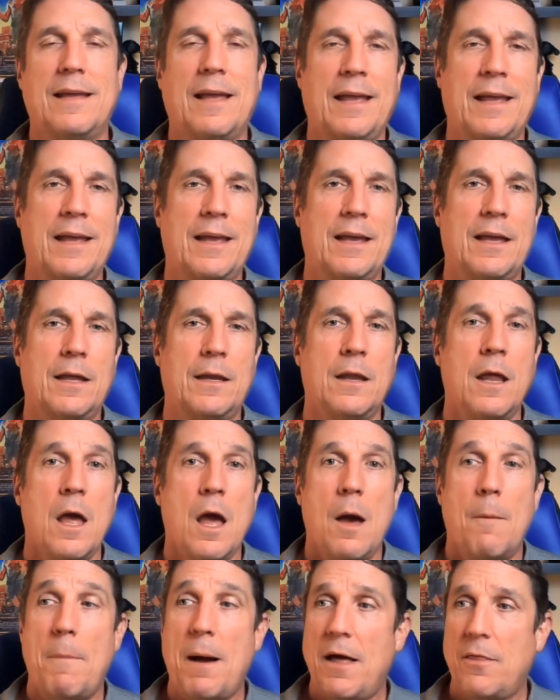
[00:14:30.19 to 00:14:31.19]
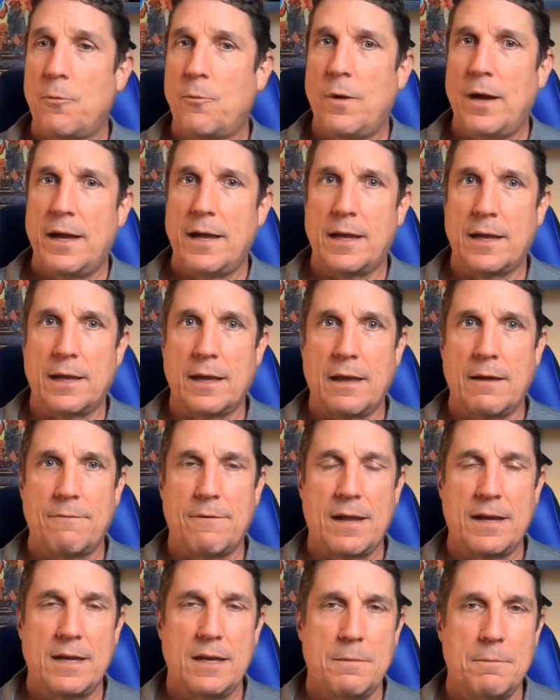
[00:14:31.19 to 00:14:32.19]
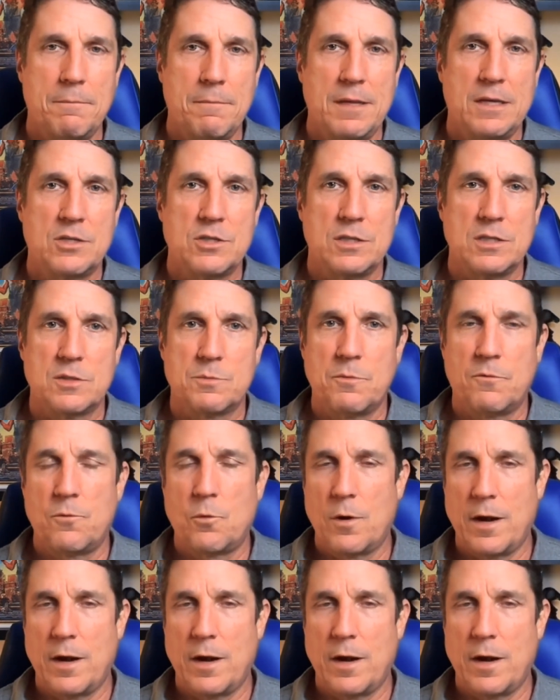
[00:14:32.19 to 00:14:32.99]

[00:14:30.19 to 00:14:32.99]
And by the way, if I didn't mention this before,